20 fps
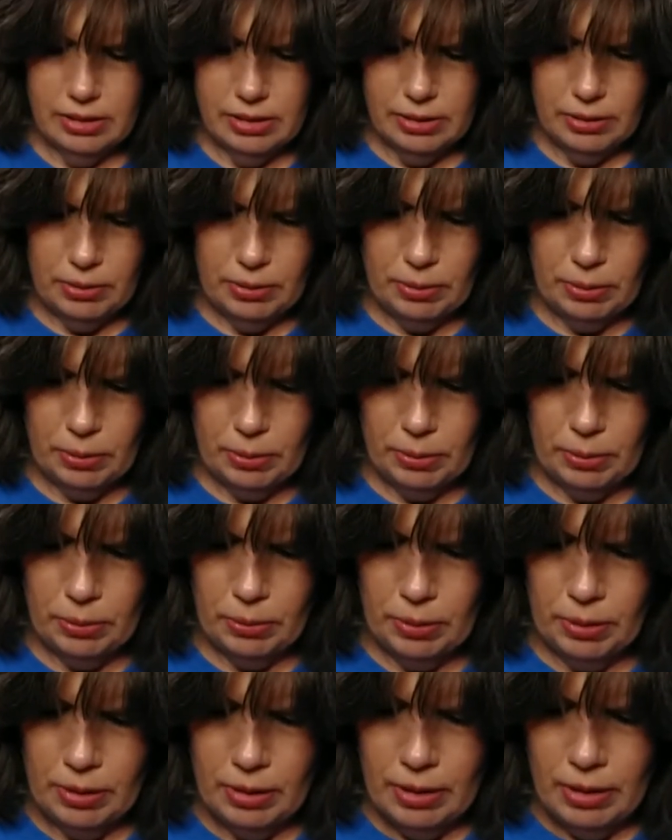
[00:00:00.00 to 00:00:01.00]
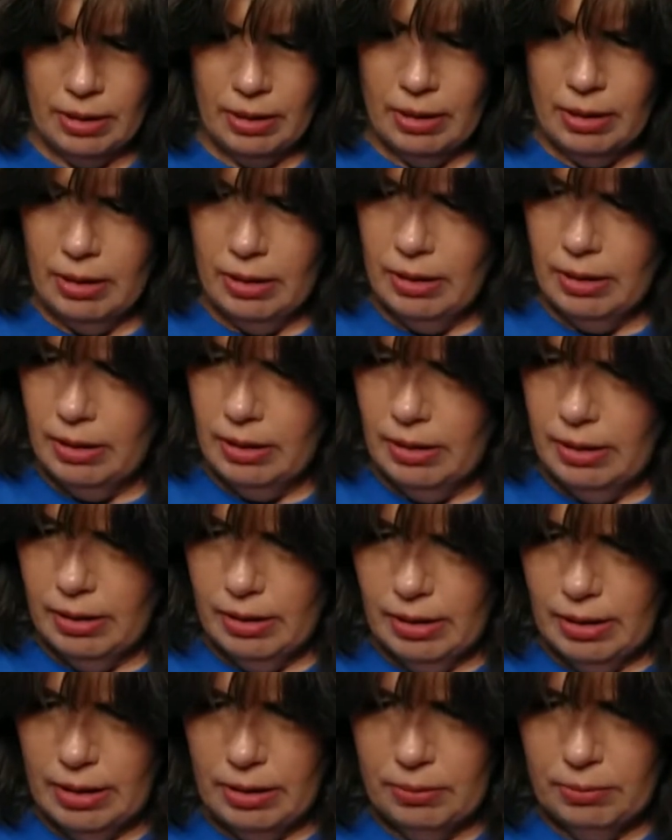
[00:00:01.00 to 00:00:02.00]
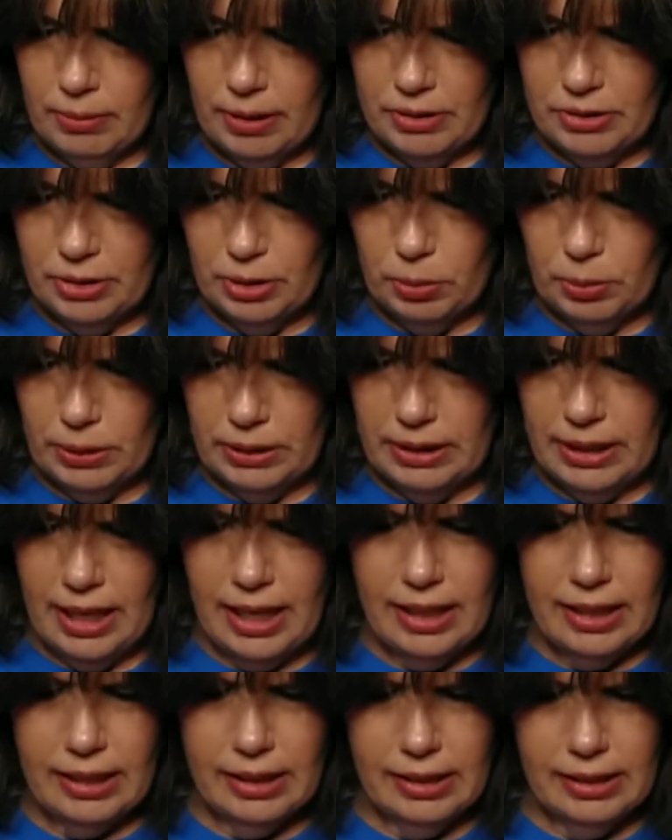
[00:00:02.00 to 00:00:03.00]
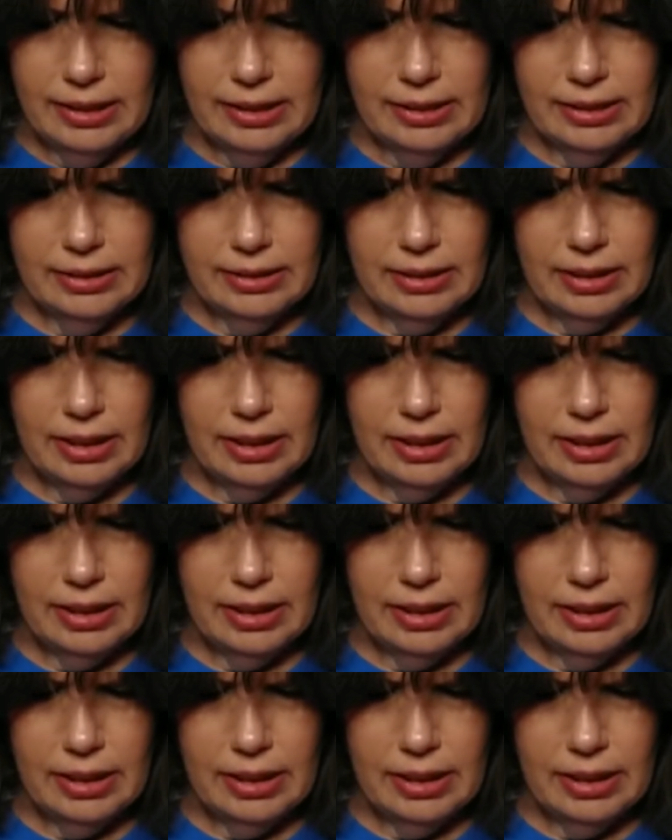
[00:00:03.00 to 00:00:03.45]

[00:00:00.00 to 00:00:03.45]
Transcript: So I'm not sure what that is.